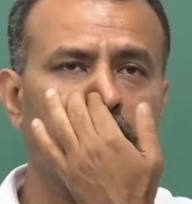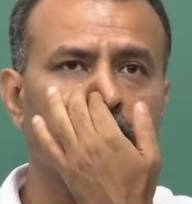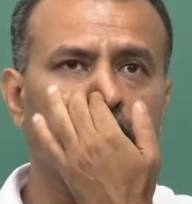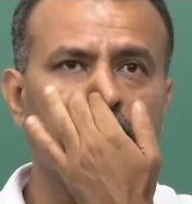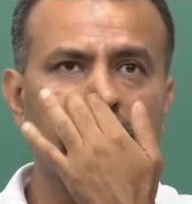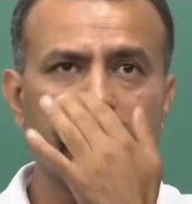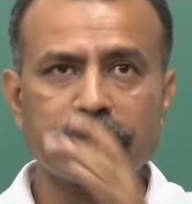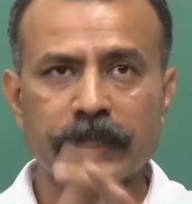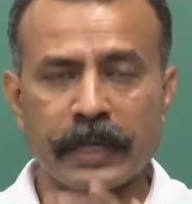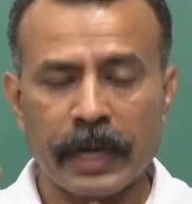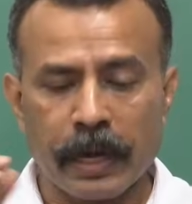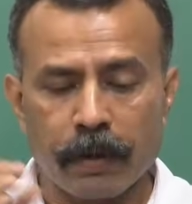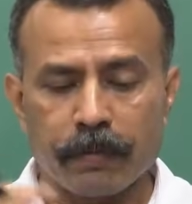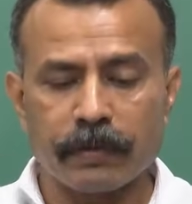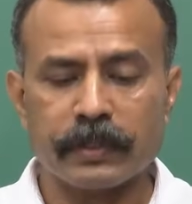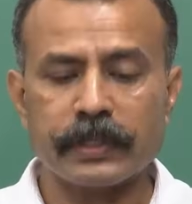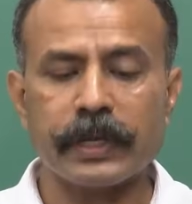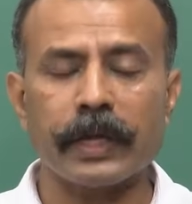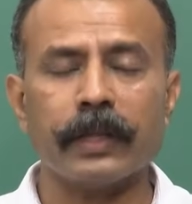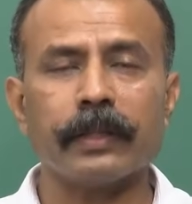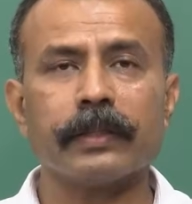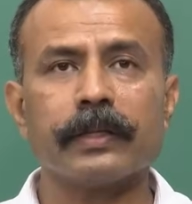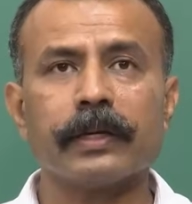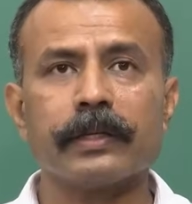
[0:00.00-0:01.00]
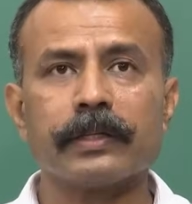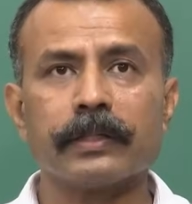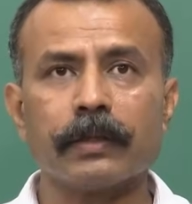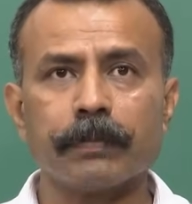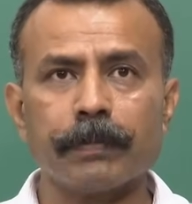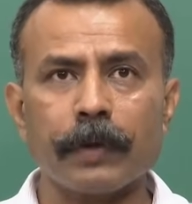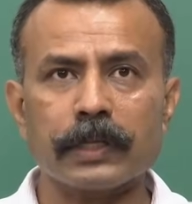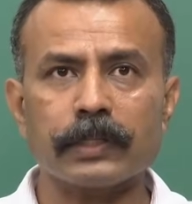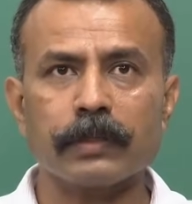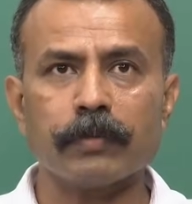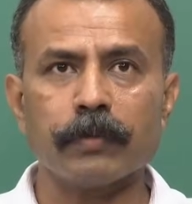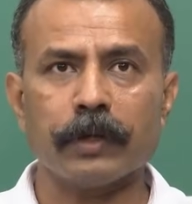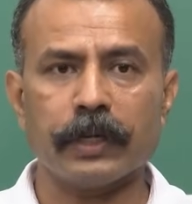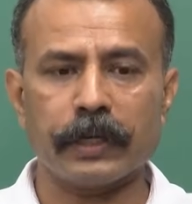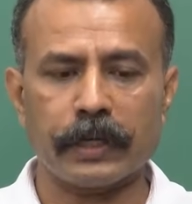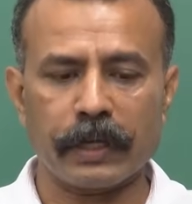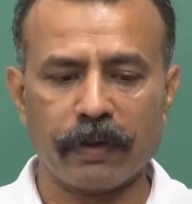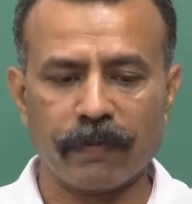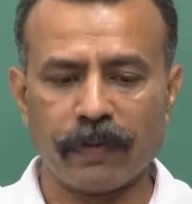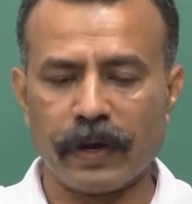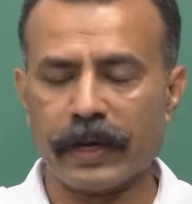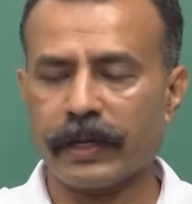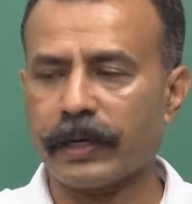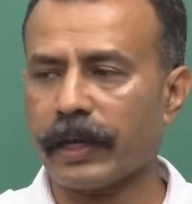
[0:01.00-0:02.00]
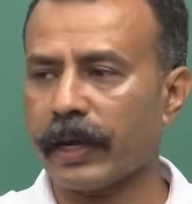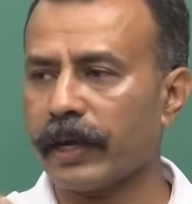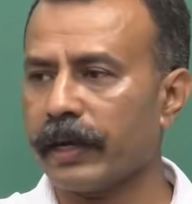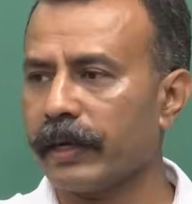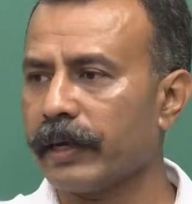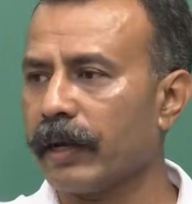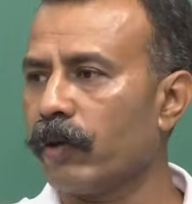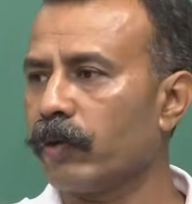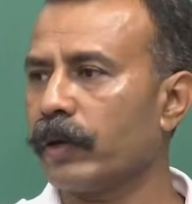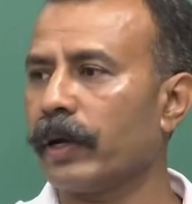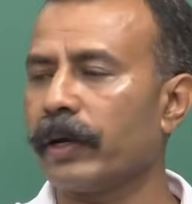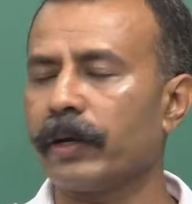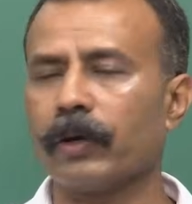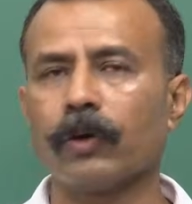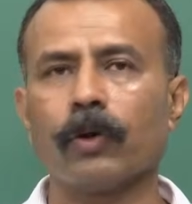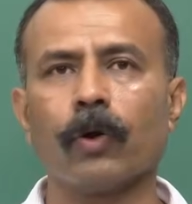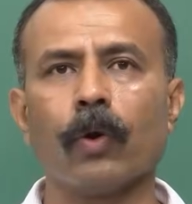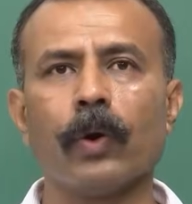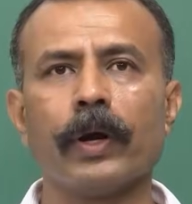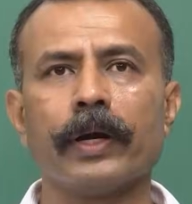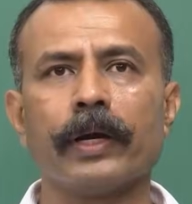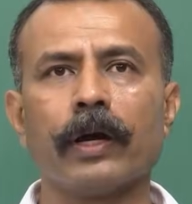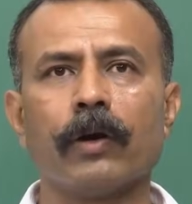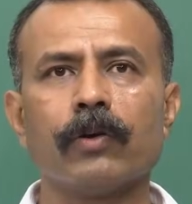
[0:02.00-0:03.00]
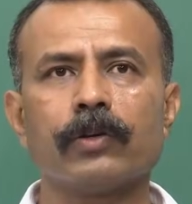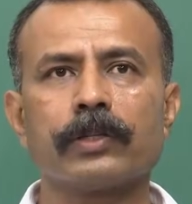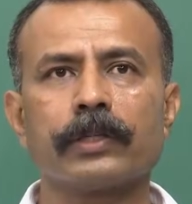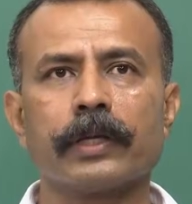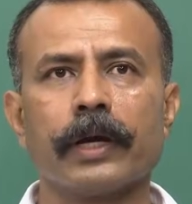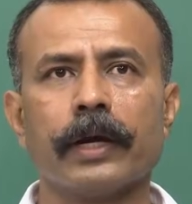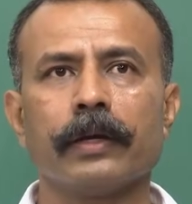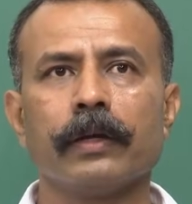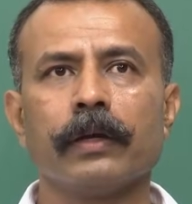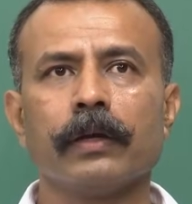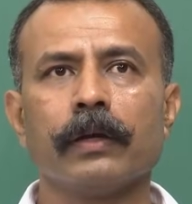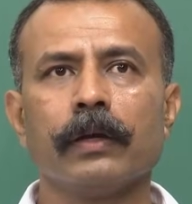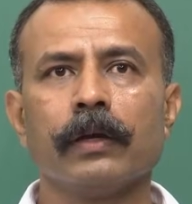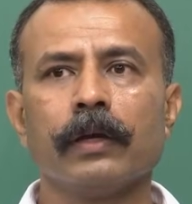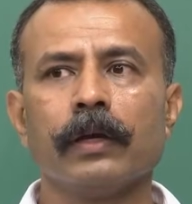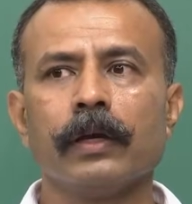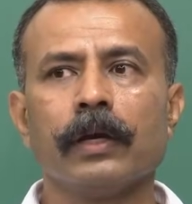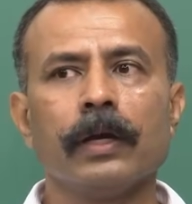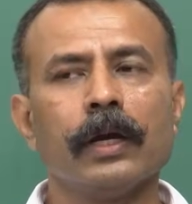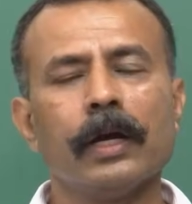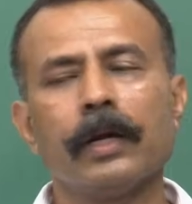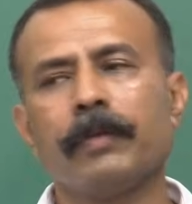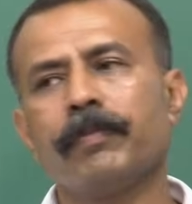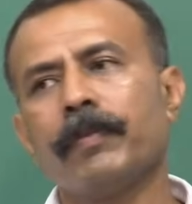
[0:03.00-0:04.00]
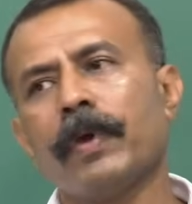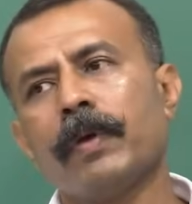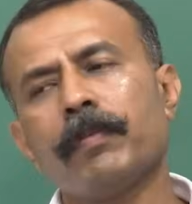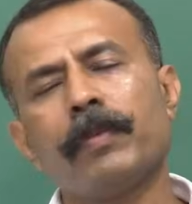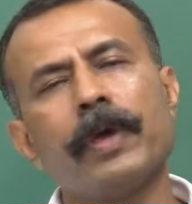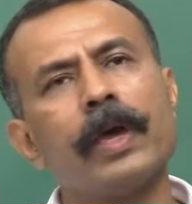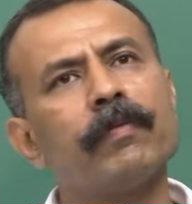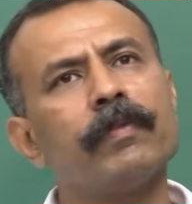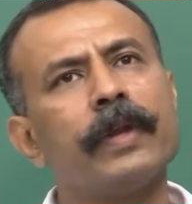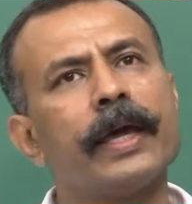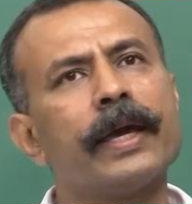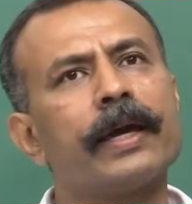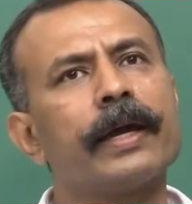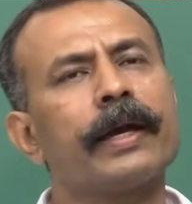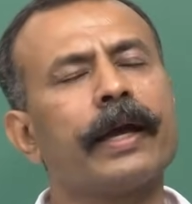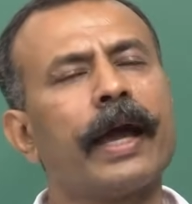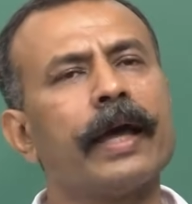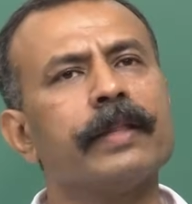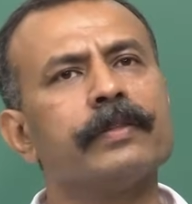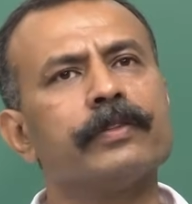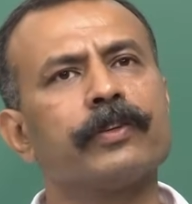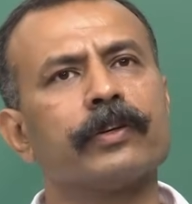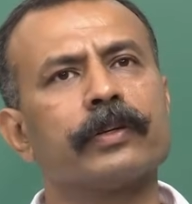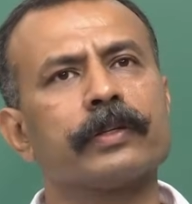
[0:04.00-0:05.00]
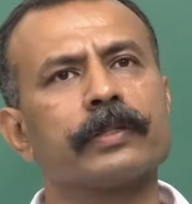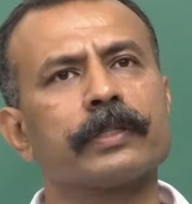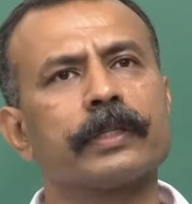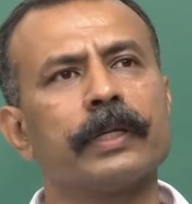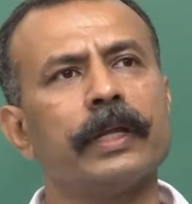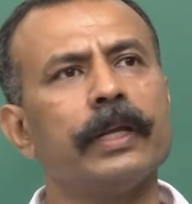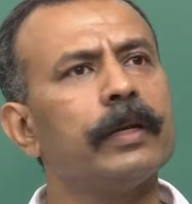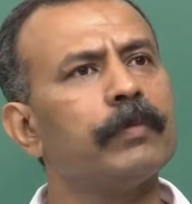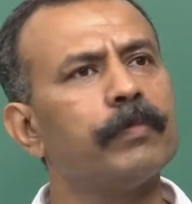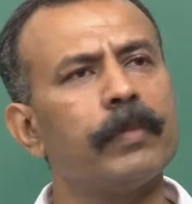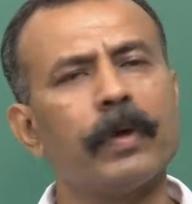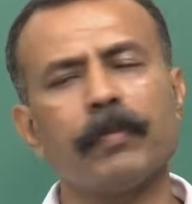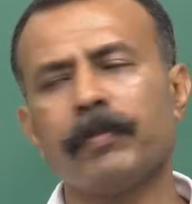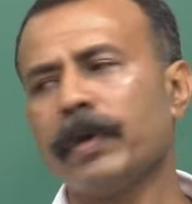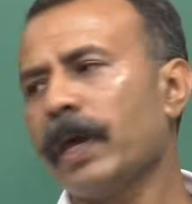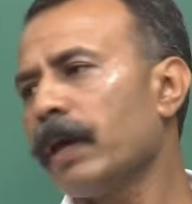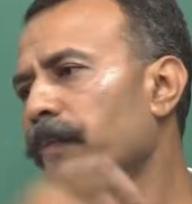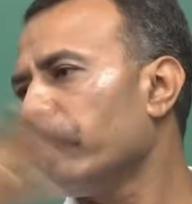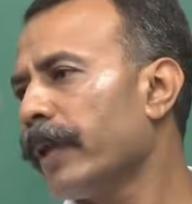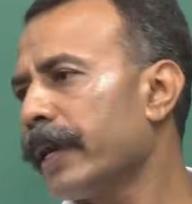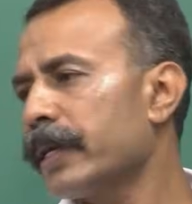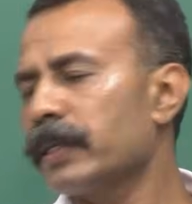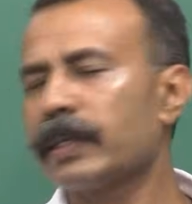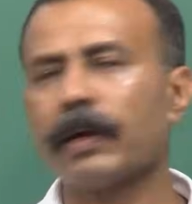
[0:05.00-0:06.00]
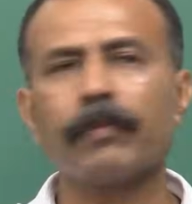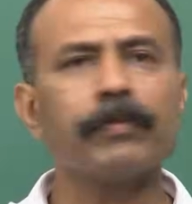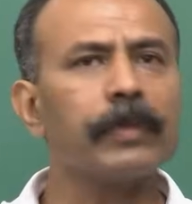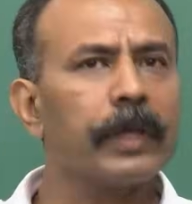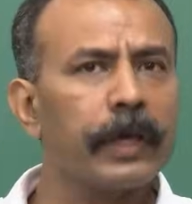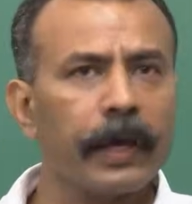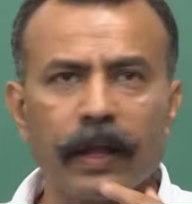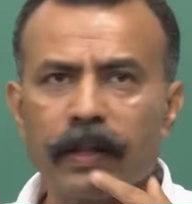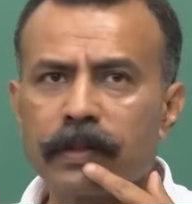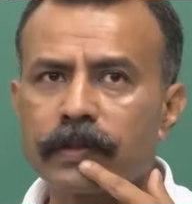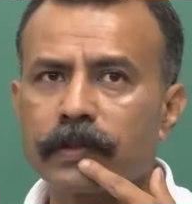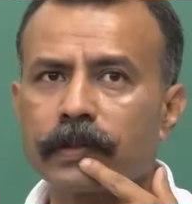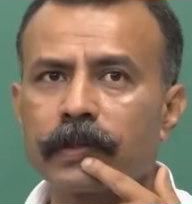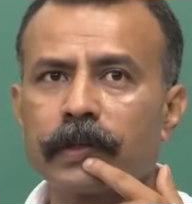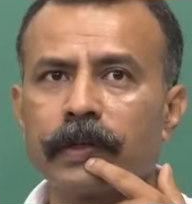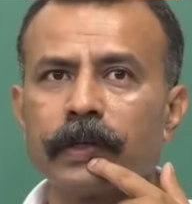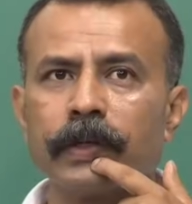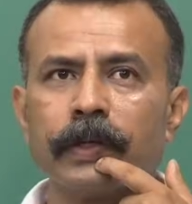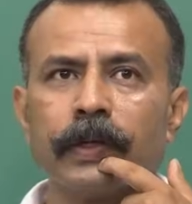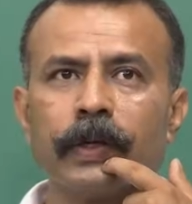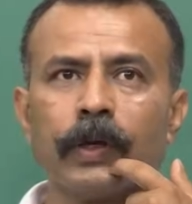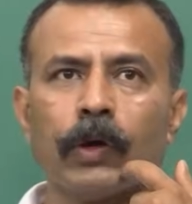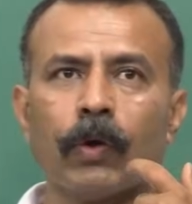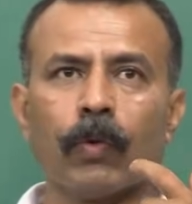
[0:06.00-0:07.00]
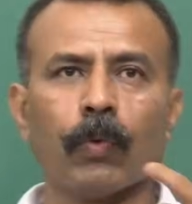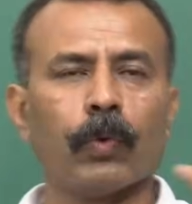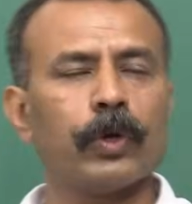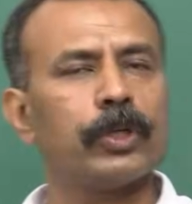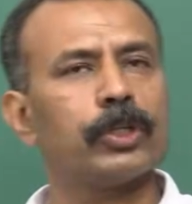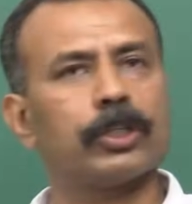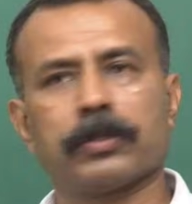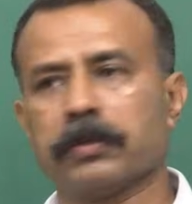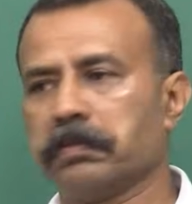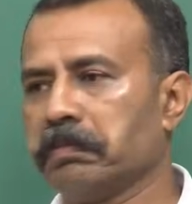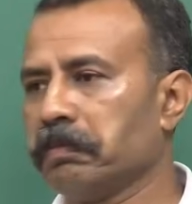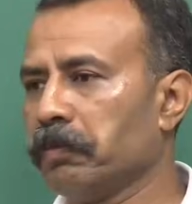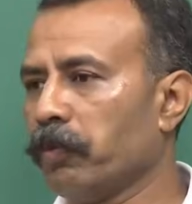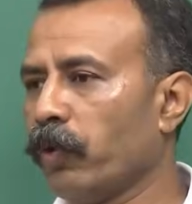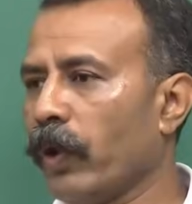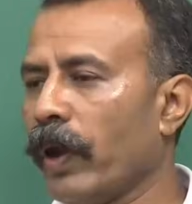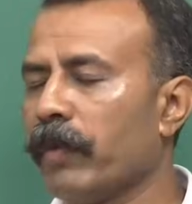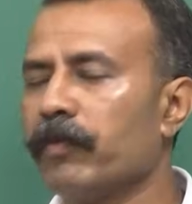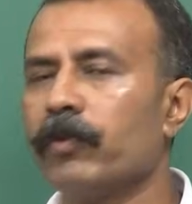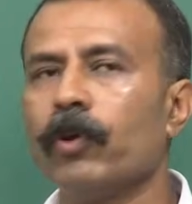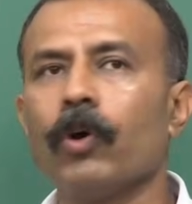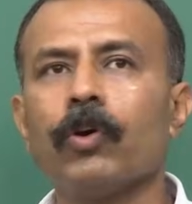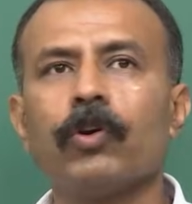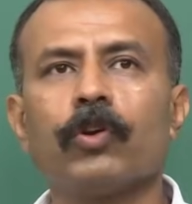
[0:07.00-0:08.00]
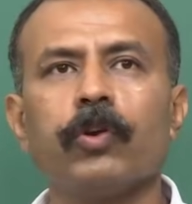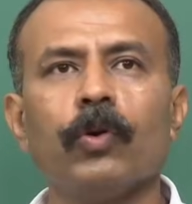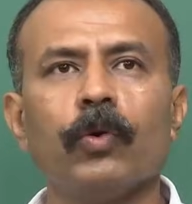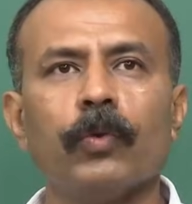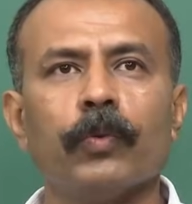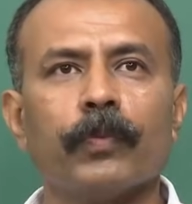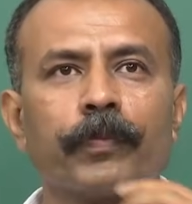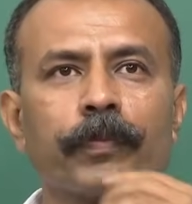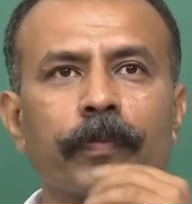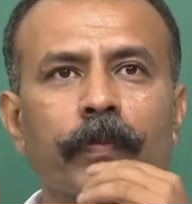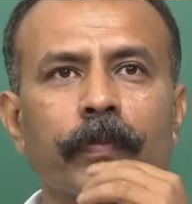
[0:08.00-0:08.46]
But same cell, there is a possibility, if I take it out and grow it outside, it may behave like a cancerous cell, it may behave like something else, which we have no clue,